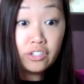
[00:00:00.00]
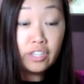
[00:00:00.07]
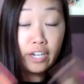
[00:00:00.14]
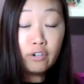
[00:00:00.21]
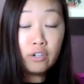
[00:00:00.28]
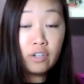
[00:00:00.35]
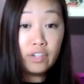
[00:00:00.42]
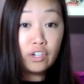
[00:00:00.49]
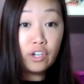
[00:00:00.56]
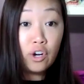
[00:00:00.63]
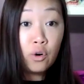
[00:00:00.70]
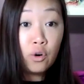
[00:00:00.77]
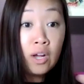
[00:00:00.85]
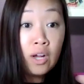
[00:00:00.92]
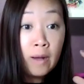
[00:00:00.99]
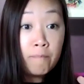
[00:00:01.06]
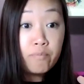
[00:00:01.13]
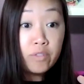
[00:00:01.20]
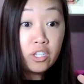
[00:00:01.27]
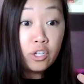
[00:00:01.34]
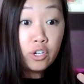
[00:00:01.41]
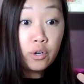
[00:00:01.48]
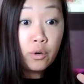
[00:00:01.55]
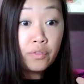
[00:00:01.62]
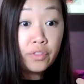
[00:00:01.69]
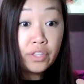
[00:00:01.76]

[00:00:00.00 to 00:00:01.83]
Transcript: They don't even know you know